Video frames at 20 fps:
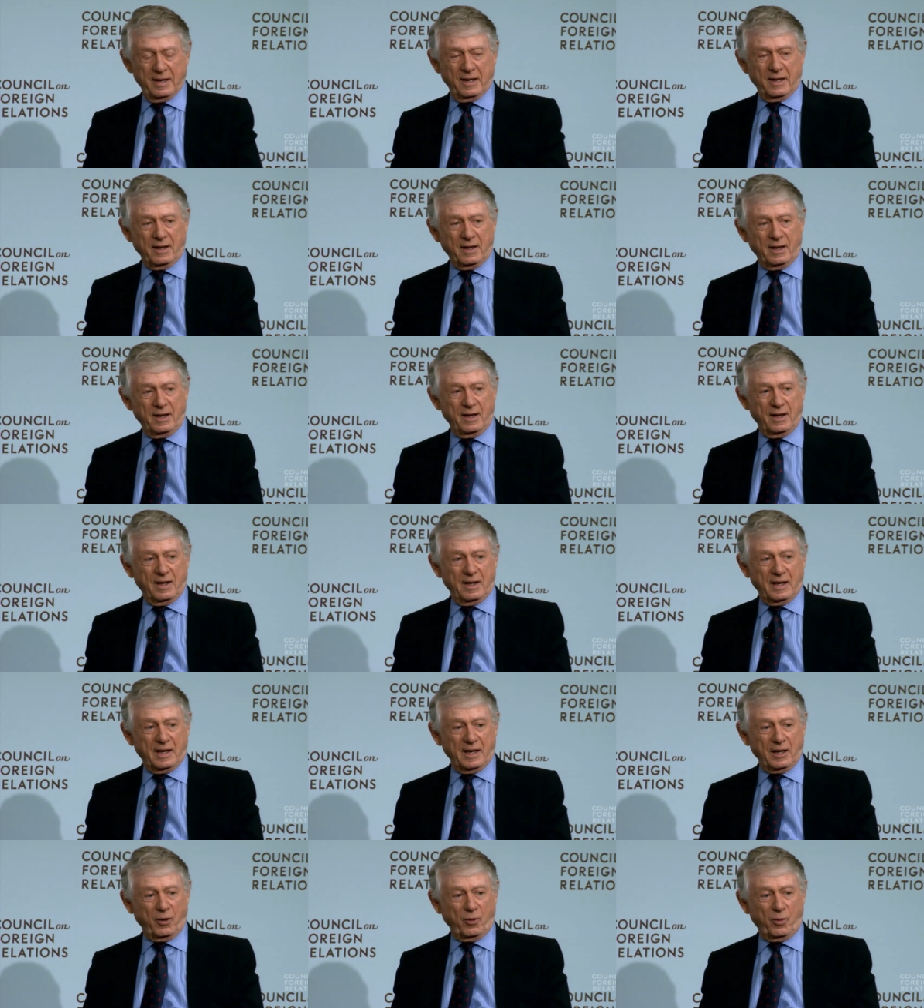uh,
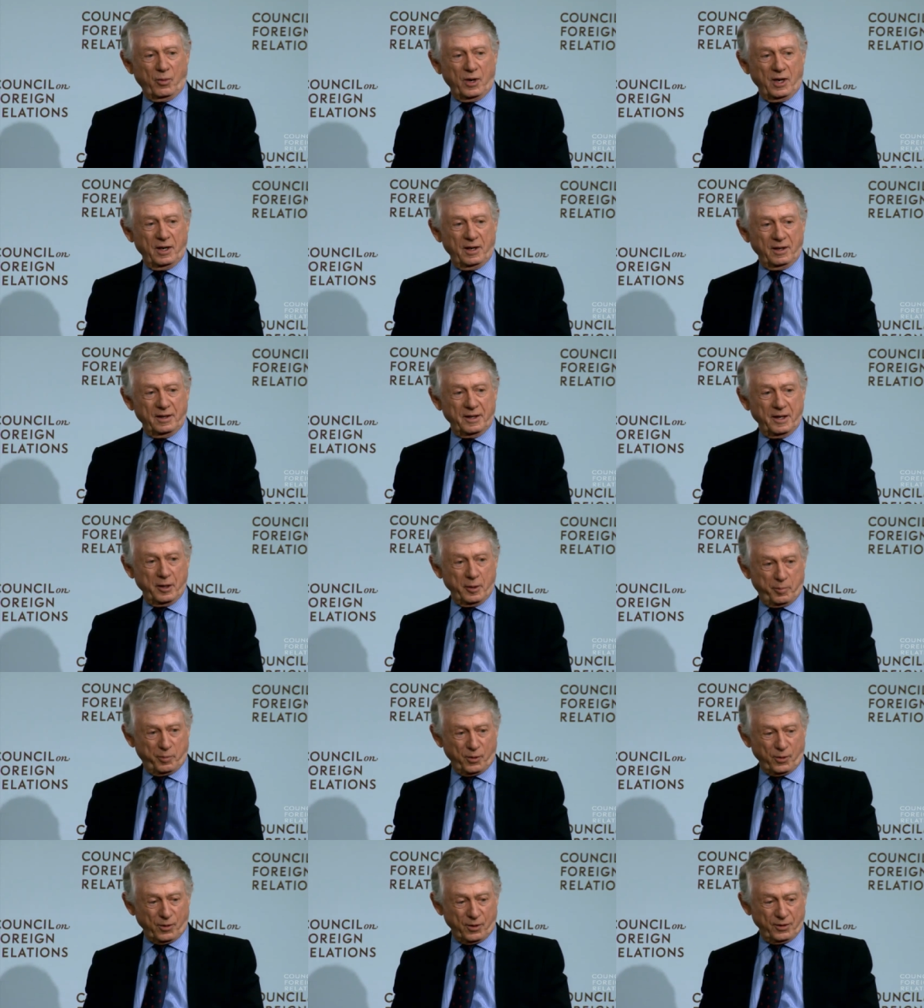Idlewild
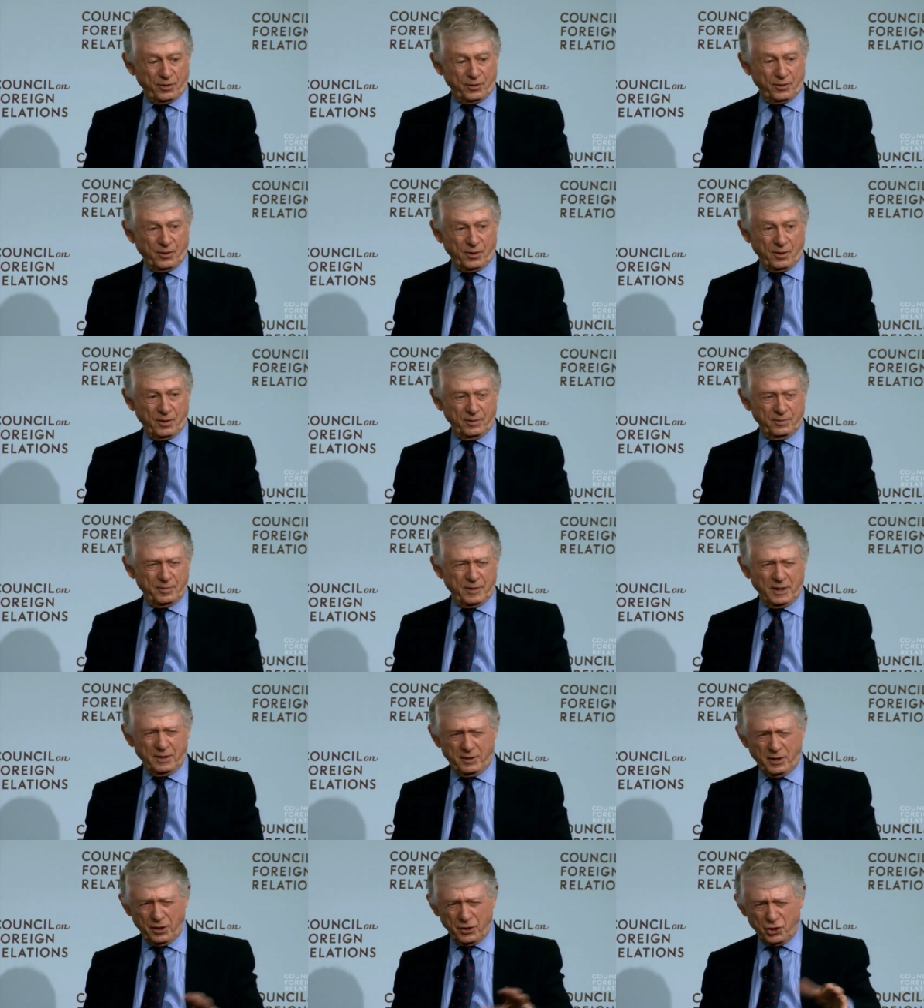Airport, or
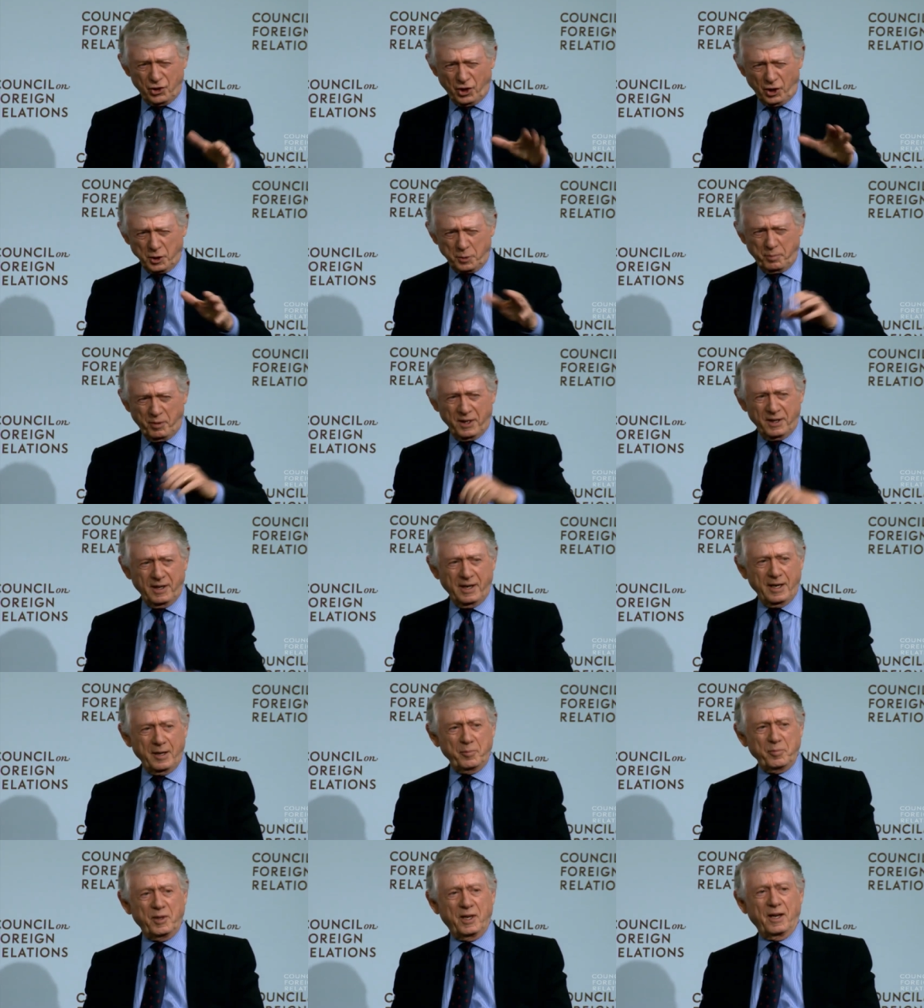it had just been
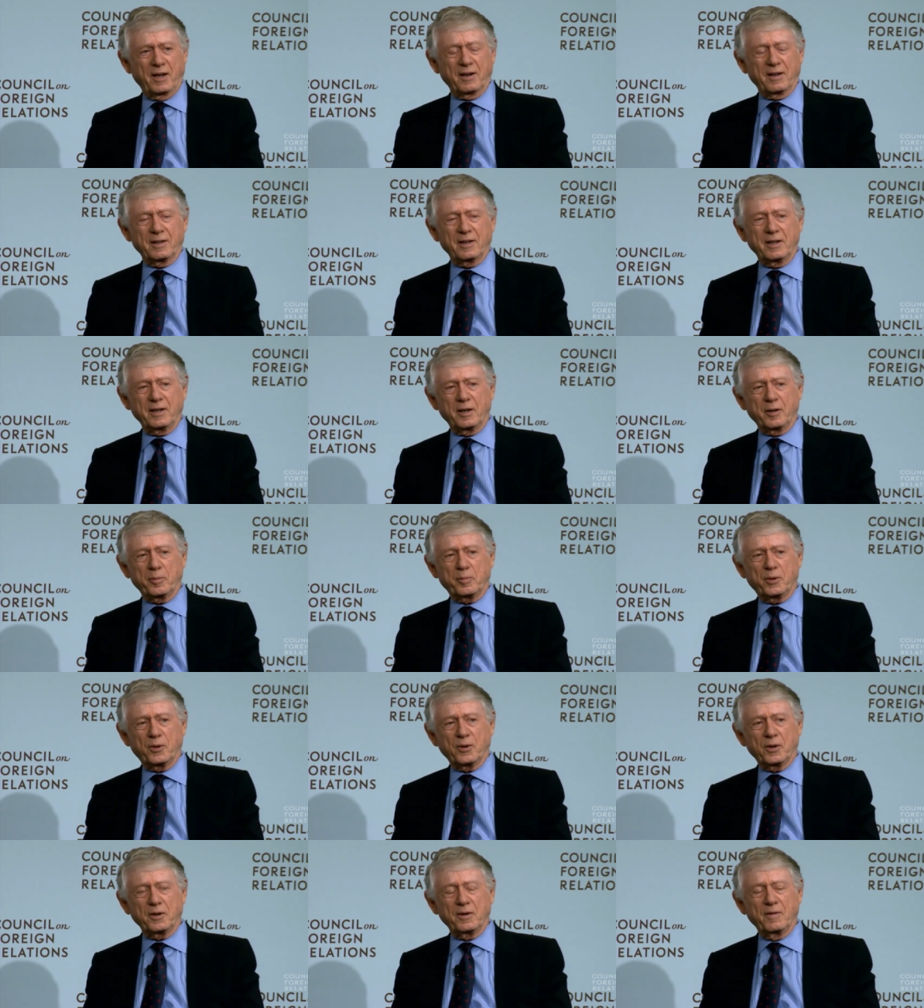named Kennedy
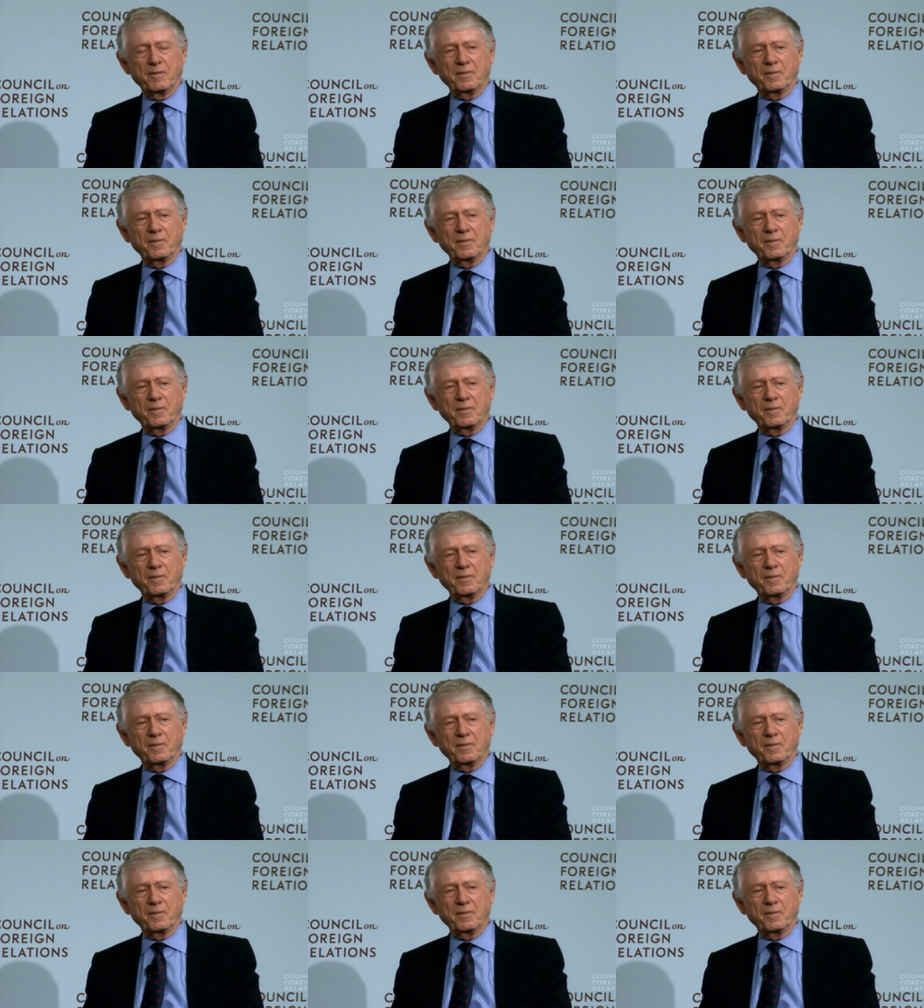Airport.